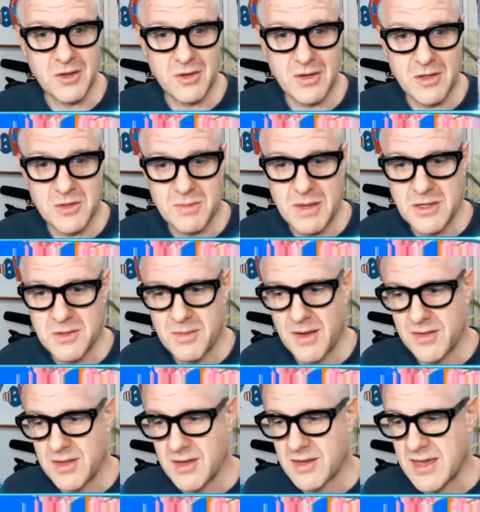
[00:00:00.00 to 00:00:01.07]
He speaks
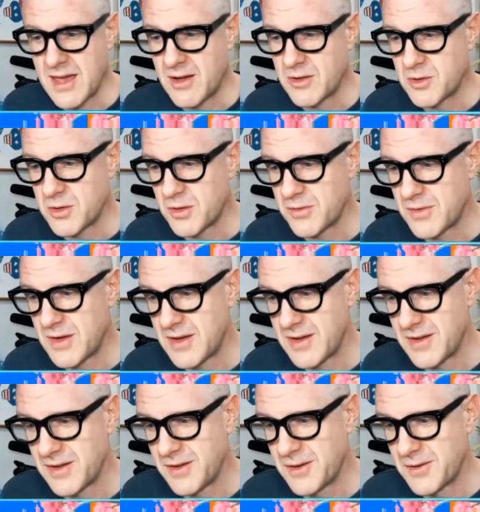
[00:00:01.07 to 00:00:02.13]
about the account of
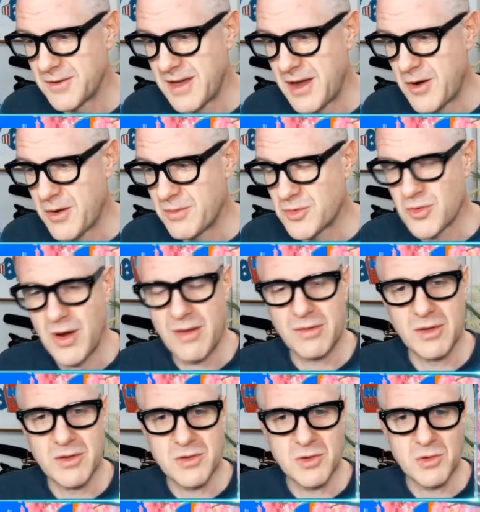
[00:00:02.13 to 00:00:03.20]
Arab
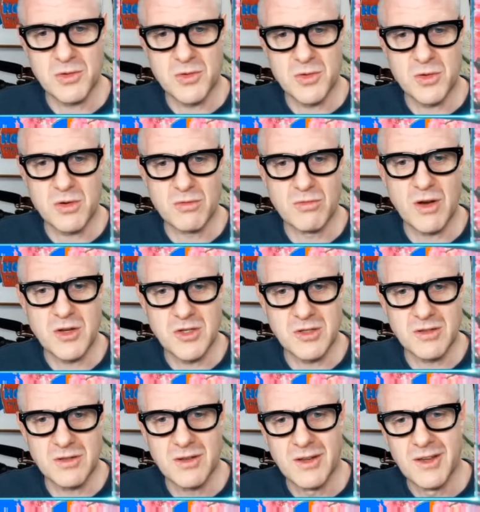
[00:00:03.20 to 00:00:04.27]
travelers who saw a
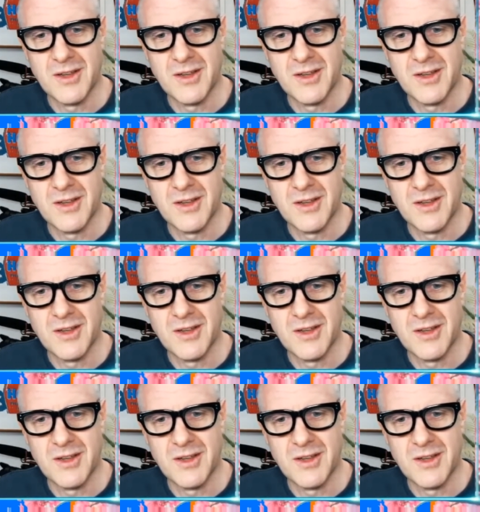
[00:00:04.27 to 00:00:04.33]
Russian